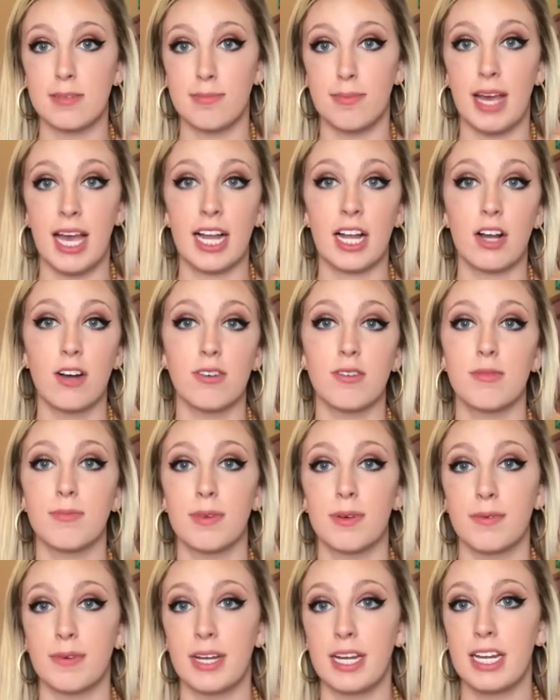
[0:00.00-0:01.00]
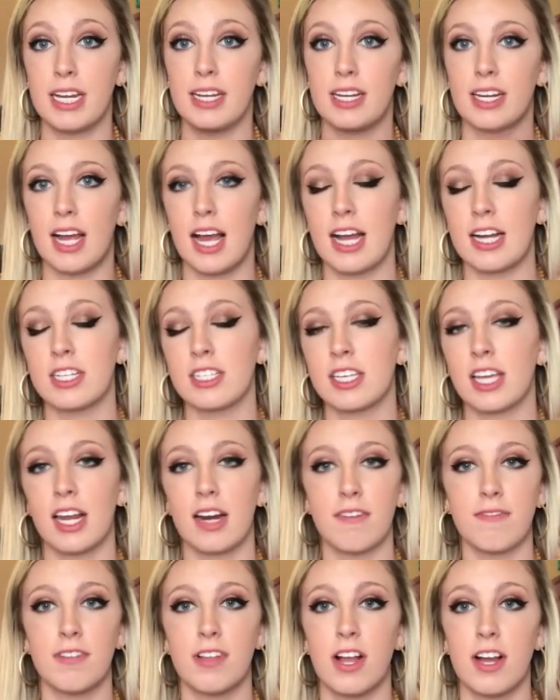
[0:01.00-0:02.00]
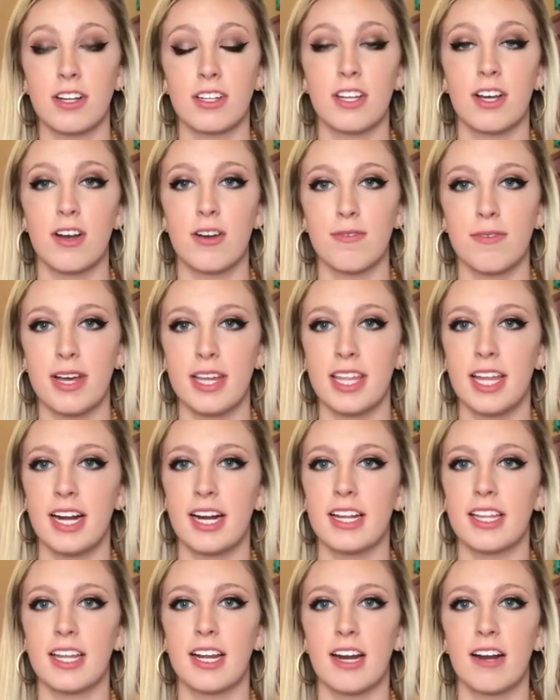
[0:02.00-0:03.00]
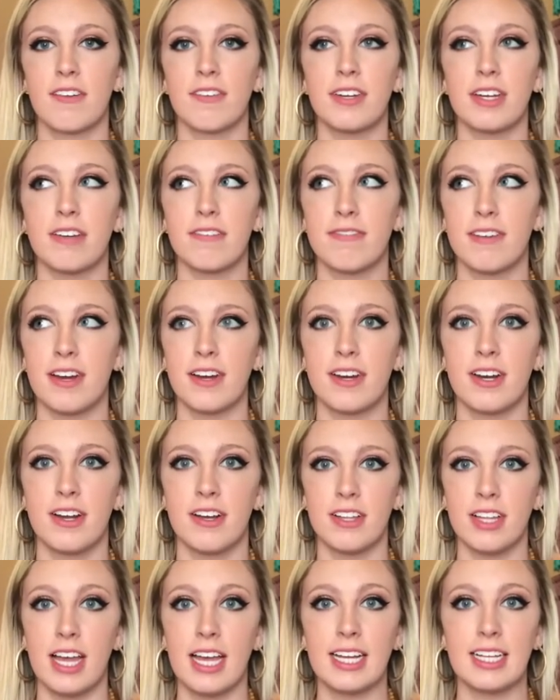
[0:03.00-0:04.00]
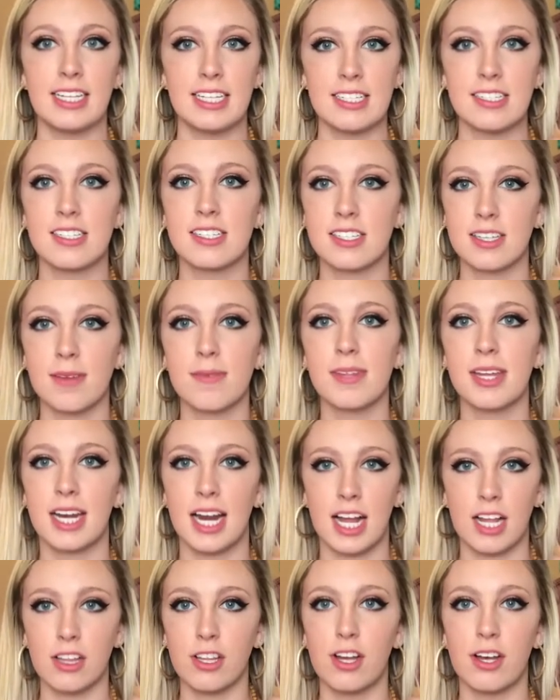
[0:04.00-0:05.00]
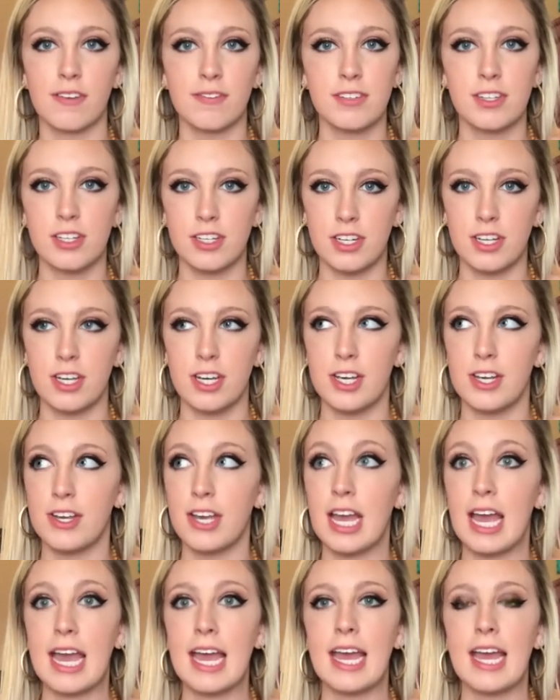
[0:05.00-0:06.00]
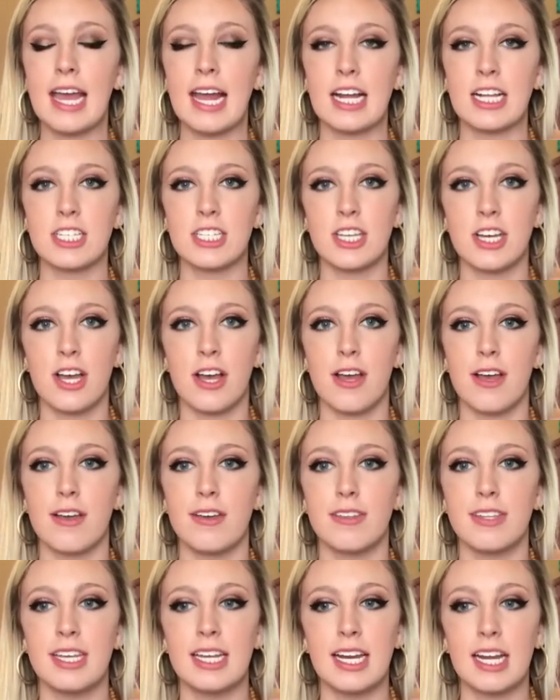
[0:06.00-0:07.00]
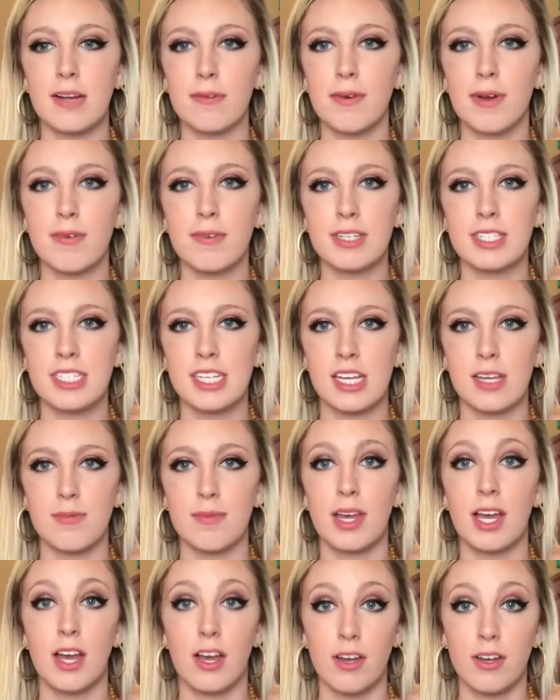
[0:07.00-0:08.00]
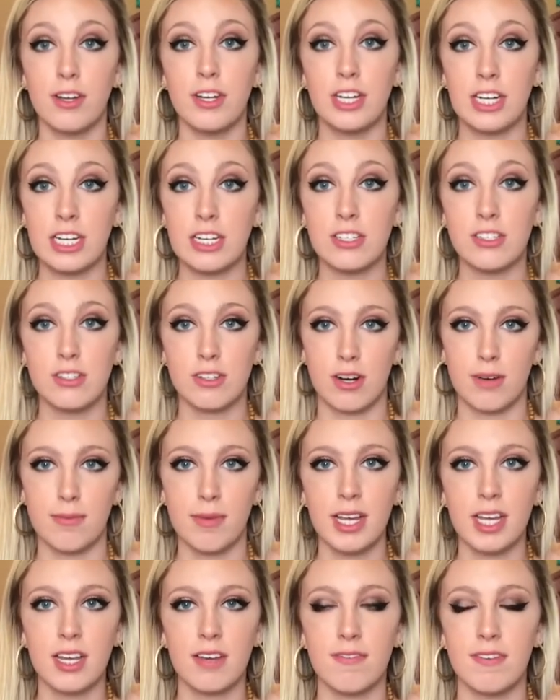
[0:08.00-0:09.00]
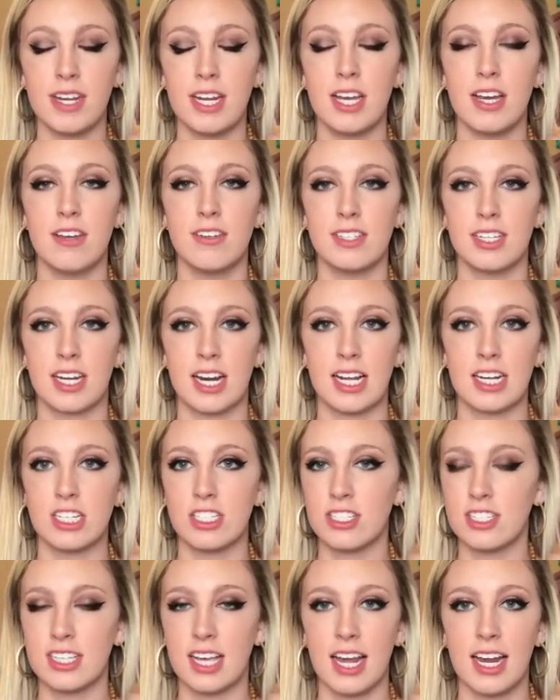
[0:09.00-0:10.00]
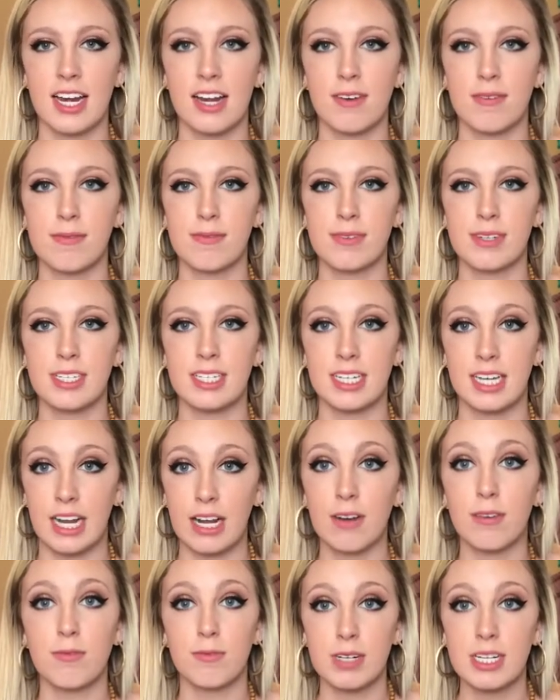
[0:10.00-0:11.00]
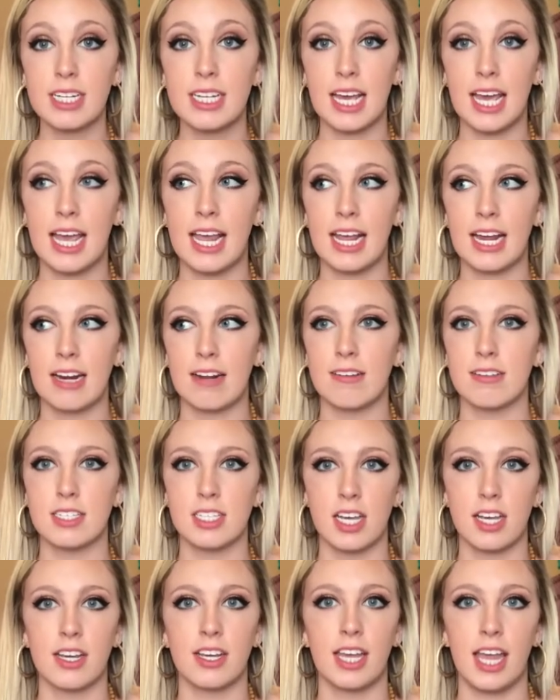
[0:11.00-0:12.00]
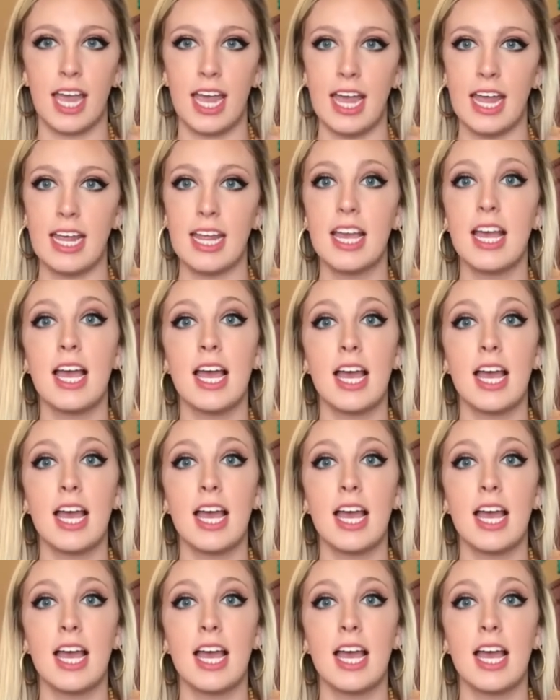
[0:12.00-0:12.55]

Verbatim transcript: and back home and we I just kind of vlogged the whole way there and then I really found out like this is something I love to do and so then everybody was telling me like oh you need to start makeup videos and I just sat down down one day and I was like okay